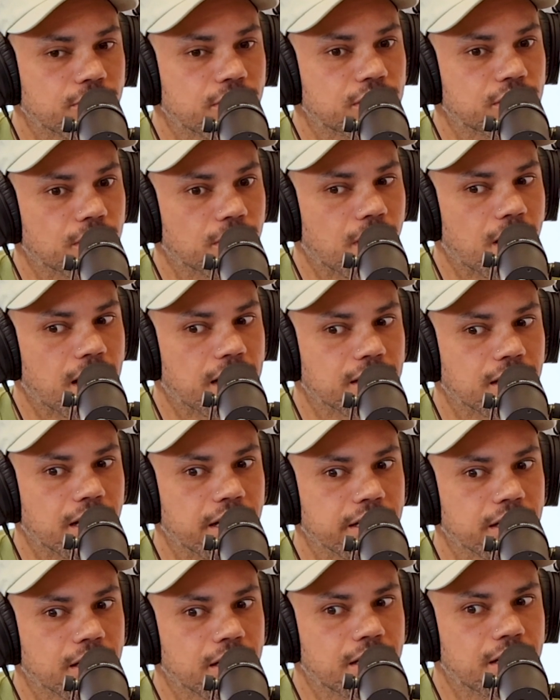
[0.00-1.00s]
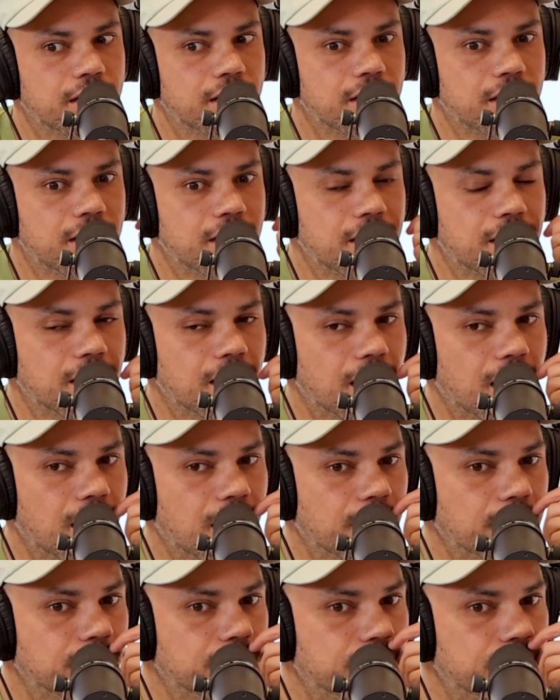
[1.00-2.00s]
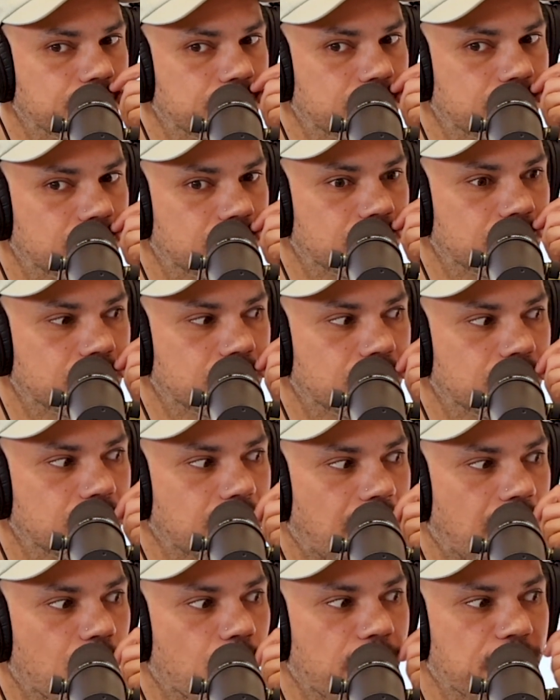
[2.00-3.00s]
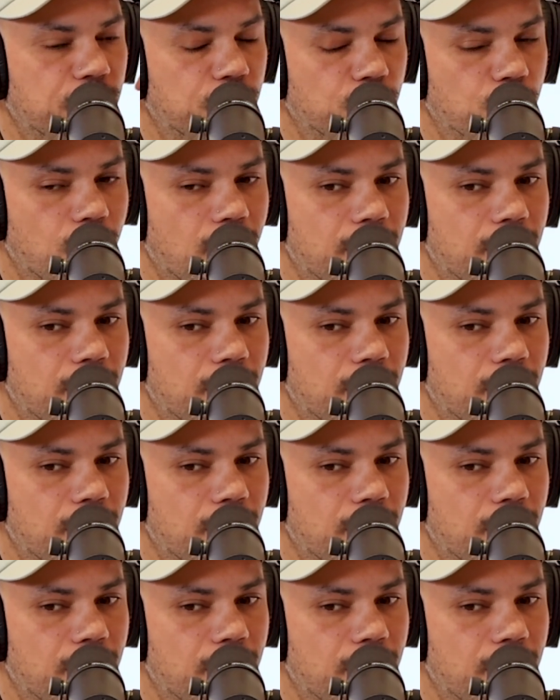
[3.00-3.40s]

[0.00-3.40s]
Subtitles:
on this a lot, like how I grew